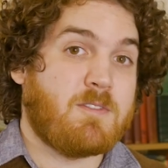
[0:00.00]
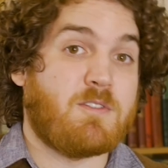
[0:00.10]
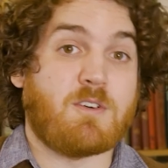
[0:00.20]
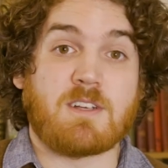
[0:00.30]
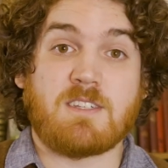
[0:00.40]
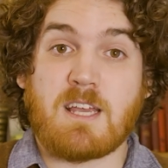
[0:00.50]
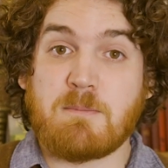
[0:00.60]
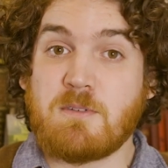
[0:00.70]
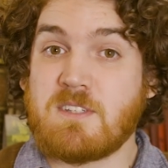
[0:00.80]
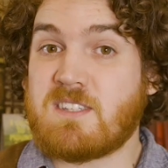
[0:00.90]
For
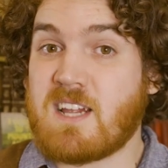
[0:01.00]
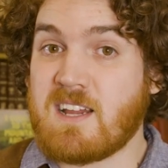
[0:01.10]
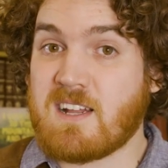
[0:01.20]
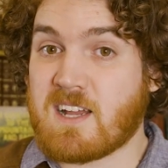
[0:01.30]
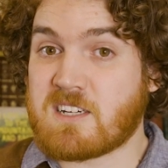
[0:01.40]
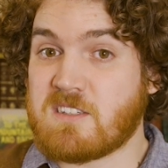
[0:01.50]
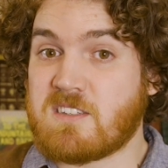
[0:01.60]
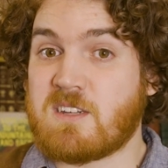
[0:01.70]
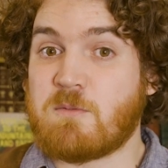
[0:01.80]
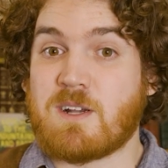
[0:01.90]
example, state
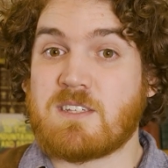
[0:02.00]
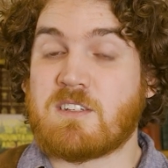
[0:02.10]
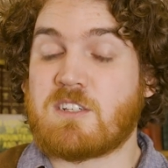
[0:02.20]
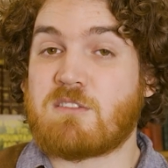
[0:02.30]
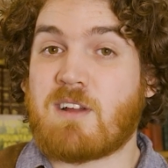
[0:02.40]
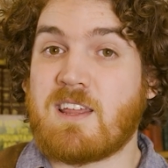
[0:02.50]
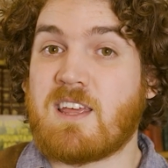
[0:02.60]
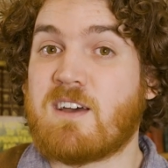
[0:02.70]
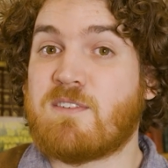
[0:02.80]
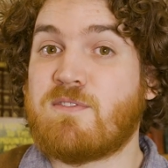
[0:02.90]
elections in Western
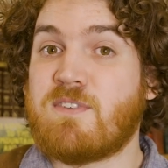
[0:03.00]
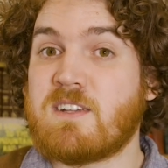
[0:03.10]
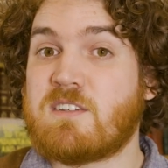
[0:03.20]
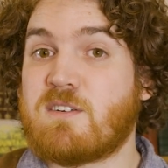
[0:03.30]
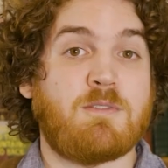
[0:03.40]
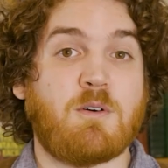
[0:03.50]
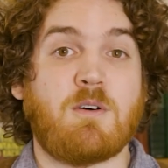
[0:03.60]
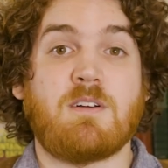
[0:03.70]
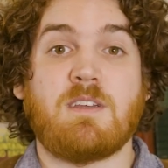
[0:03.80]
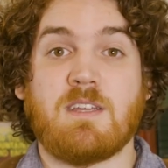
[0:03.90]
Australia are fixed
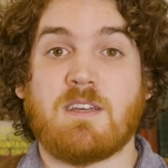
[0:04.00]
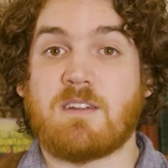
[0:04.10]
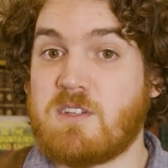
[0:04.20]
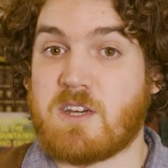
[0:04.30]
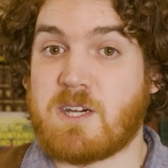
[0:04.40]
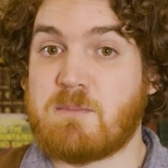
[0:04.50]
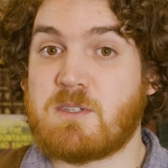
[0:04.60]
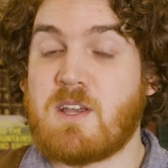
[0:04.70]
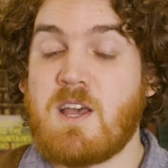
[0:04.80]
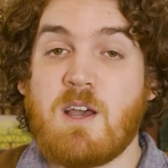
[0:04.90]
4-year
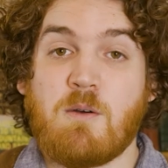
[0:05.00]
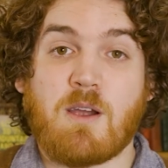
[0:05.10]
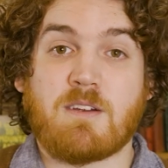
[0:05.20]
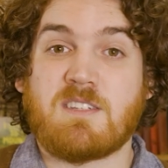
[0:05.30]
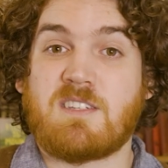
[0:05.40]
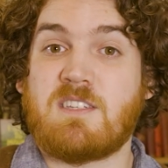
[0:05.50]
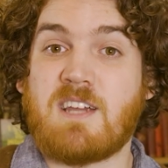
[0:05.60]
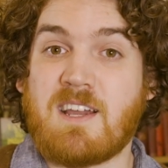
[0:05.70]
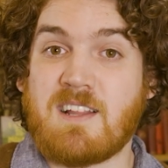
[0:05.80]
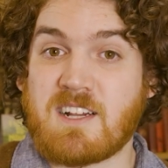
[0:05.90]
terms, whereas
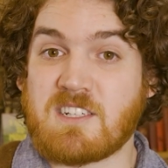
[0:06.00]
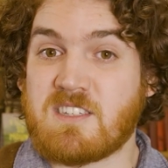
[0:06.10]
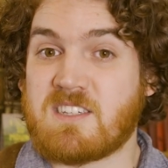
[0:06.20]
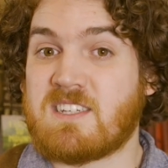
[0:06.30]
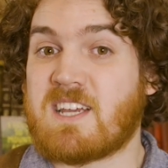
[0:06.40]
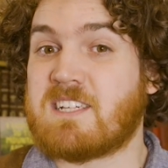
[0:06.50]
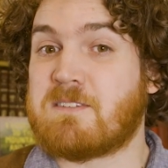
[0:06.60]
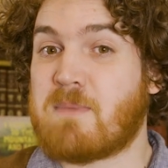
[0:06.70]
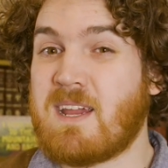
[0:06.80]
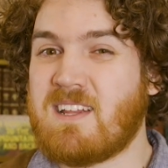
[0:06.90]
state elections in
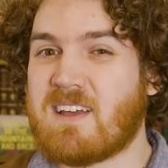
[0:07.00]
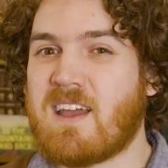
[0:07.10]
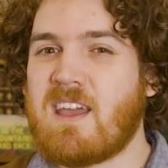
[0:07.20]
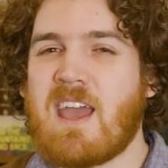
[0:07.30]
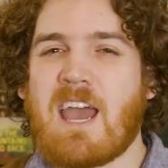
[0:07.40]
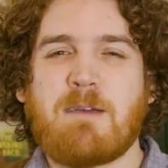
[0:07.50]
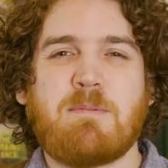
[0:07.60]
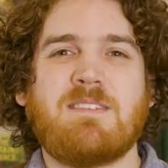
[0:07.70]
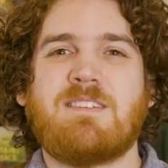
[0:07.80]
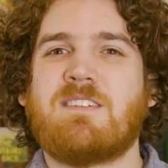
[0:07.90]
Tasmania
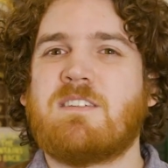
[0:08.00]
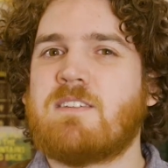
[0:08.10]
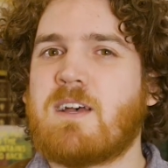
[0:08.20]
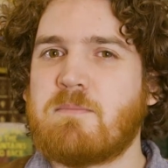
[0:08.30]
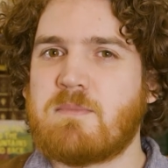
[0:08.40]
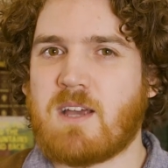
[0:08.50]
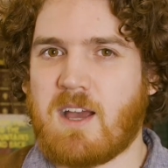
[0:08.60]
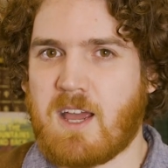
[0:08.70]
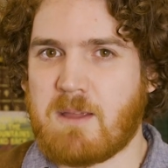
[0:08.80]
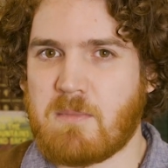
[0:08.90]
happen
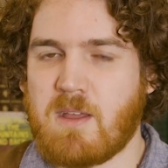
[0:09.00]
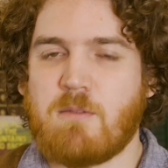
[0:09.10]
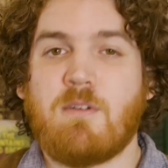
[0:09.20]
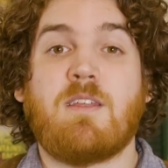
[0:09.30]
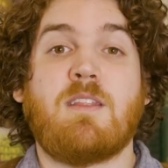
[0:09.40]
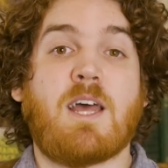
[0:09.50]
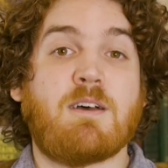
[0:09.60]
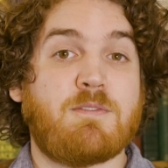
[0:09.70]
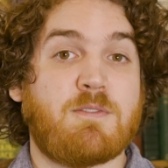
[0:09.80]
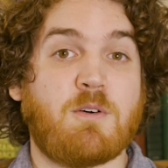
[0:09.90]
sometime within that
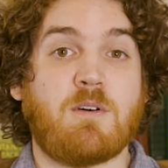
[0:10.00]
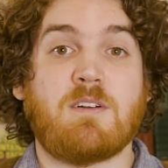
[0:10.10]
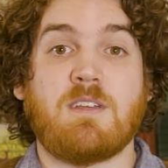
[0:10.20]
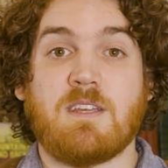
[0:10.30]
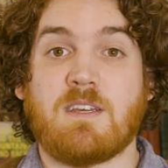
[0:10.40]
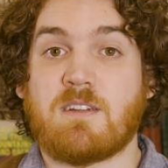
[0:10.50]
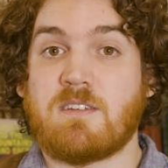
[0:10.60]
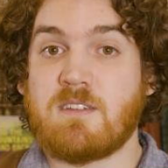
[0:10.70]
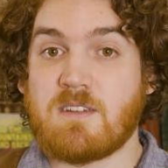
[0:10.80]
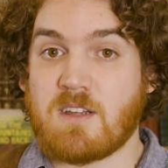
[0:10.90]
4-year
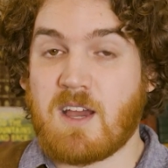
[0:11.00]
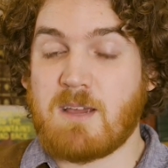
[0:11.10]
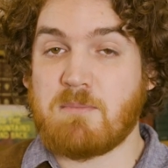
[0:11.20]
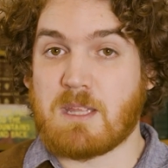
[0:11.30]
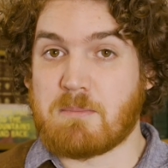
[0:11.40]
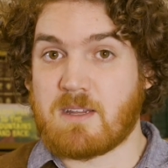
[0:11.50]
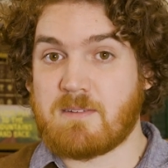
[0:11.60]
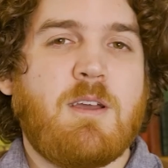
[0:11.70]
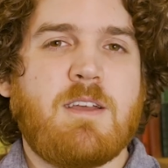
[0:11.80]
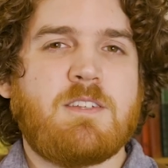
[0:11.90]
time limit.
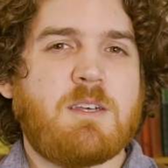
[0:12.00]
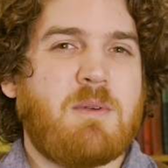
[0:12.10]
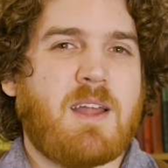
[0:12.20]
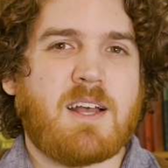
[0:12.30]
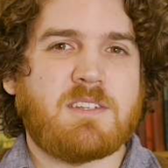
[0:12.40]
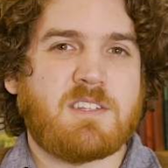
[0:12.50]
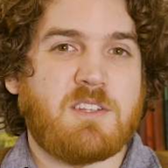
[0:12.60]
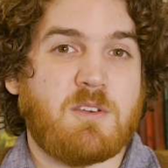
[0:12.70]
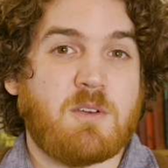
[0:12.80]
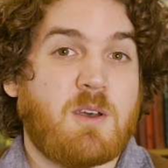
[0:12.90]
If someone asks
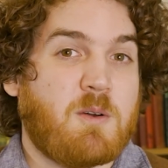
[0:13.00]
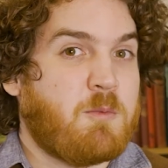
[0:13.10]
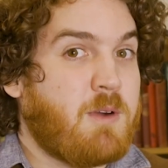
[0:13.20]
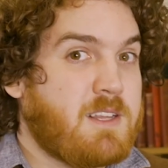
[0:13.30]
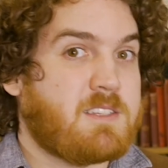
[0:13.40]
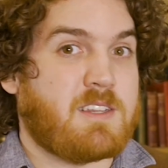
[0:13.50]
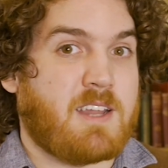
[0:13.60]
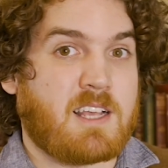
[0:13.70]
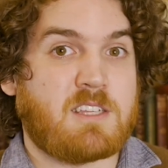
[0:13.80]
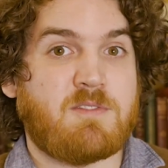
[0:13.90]
you, when is the
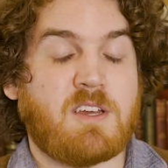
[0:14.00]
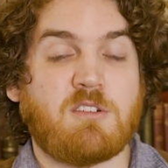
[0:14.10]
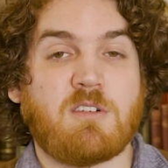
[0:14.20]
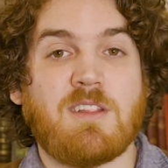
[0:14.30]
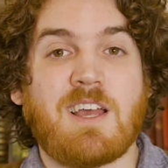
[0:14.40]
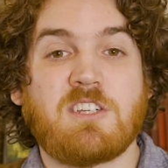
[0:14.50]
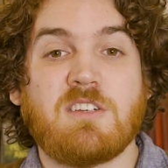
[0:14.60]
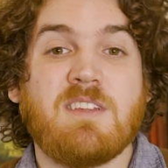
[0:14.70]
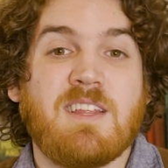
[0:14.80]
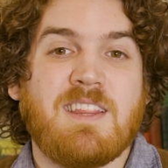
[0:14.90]
next federal
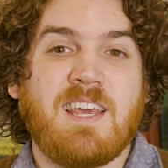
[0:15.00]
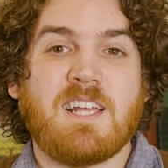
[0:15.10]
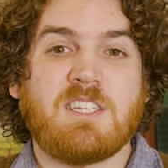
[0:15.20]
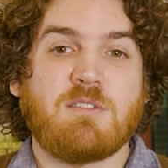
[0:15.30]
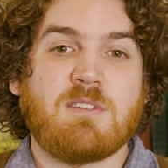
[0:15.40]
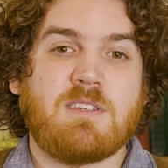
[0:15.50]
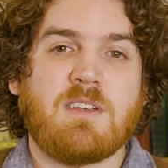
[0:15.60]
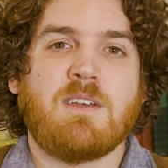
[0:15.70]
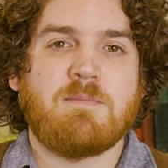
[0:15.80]
election? The answer is